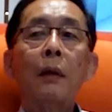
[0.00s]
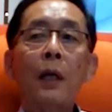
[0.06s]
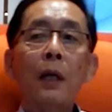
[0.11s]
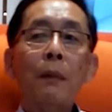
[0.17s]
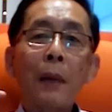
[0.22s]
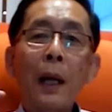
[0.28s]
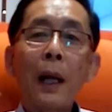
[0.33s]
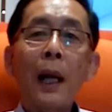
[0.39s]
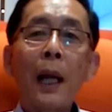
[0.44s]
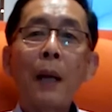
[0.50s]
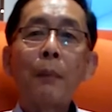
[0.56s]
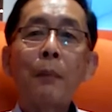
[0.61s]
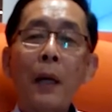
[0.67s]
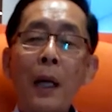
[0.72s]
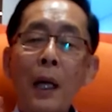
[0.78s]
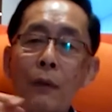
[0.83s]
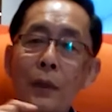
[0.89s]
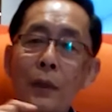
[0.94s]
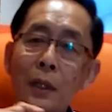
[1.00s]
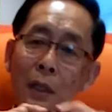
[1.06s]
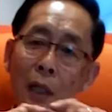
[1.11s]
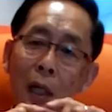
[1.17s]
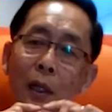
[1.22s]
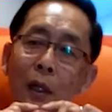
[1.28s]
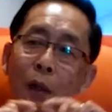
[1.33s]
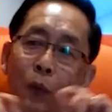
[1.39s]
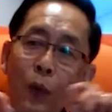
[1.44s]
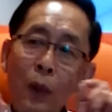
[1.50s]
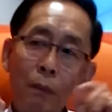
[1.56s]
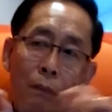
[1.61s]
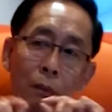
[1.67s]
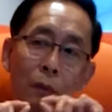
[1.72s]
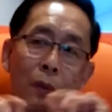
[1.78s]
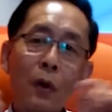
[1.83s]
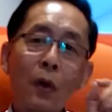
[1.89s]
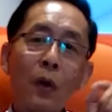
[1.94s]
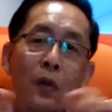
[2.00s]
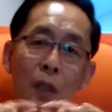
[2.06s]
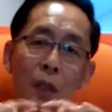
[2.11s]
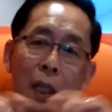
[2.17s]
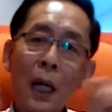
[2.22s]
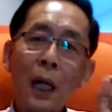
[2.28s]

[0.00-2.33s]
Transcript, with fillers: Now in my lab, I have this little worm called